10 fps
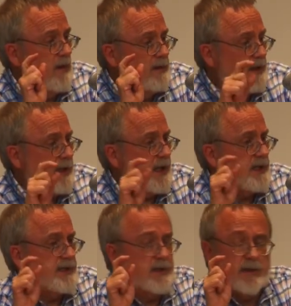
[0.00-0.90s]

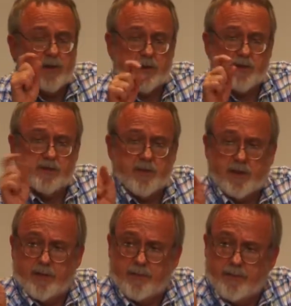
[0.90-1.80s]
litigation, closed
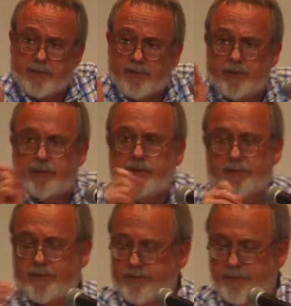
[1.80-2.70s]
meeting.
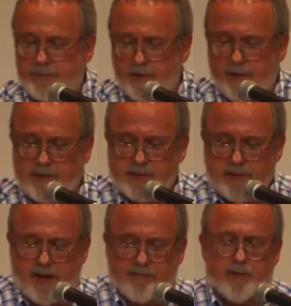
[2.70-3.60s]
So
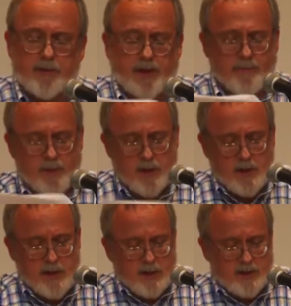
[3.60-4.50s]
you have to do that.
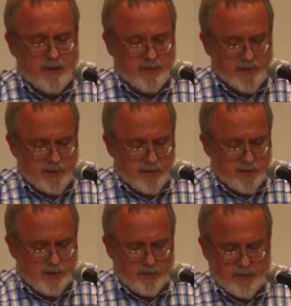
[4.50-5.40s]
Number
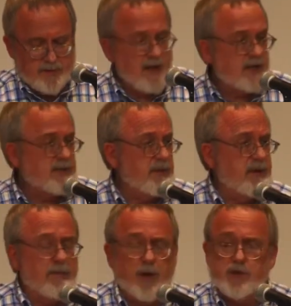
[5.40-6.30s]
2, there has to be
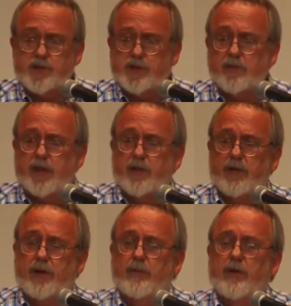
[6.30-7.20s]
a motion by
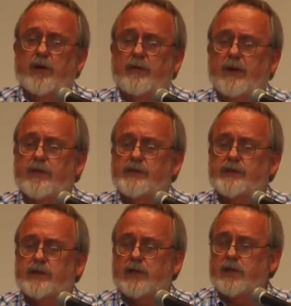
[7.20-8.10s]
one of the board members
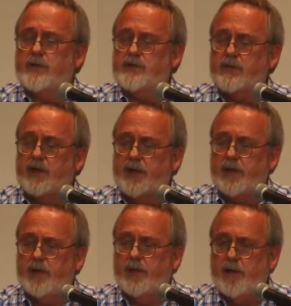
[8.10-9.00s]
to close the
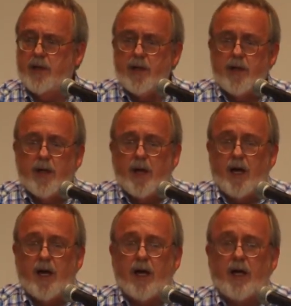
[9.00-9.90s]
meeting.
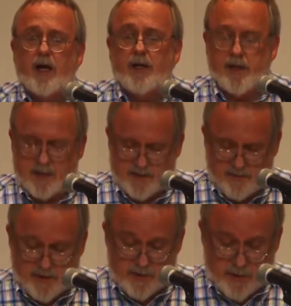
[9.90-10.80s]
And there has to
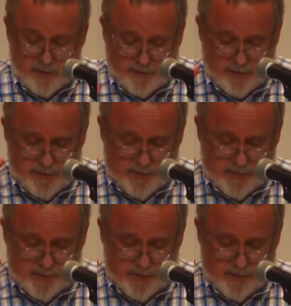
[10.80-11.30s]
be a 2/3